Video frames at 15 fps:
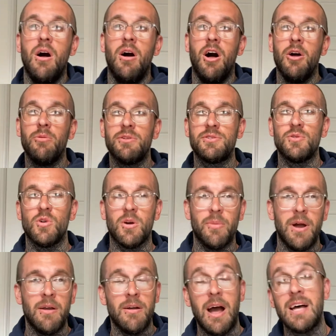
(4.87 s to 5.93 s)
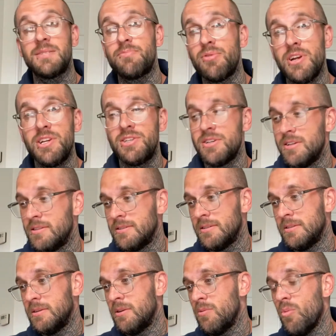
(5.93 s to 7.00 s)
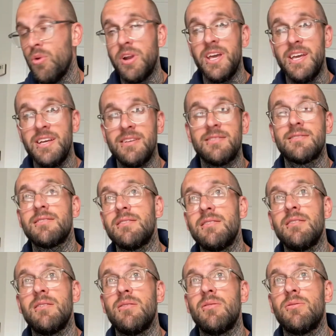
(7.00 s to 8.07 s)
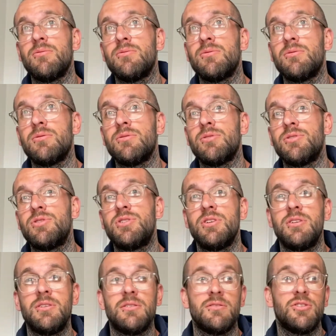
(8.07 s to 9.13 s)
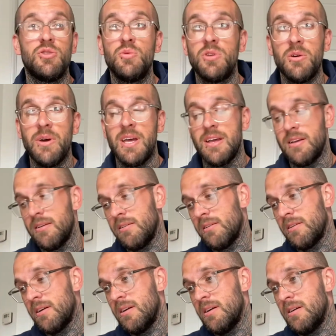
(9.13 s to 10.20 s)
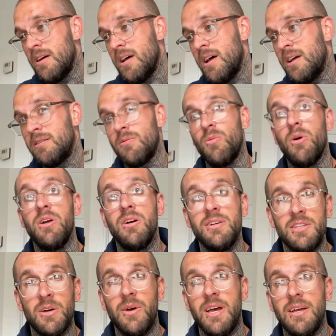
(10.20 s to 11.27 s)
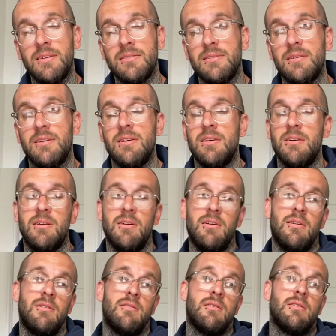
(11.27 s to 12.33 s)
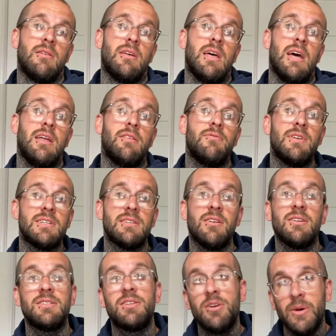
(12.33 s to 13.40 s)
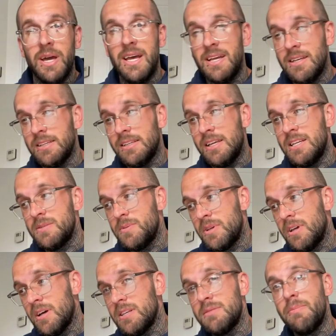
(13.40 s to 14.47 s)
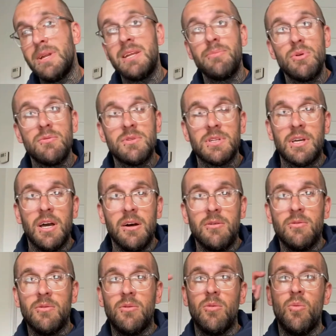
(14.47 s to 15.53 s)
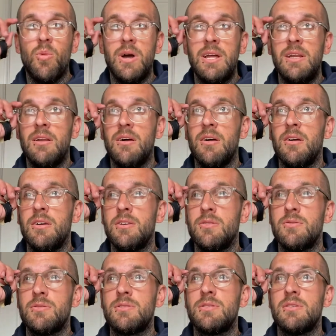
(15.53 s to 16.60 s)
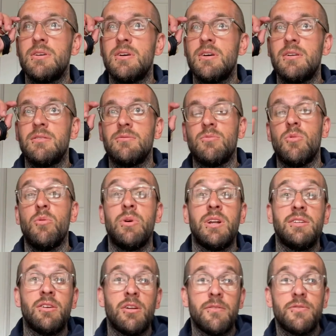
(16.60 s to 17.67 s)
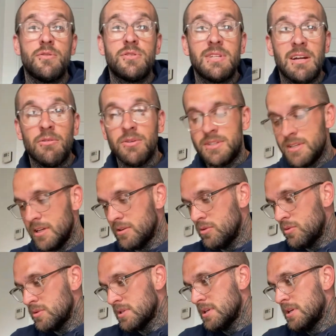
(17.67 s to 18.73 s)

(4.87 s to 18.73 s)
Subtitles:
I want to talk about aspiration, what it is, should you do it, and why I do it. And the reason I do it is because many moons ago, when I used to, when I'd done a few steroid cycles,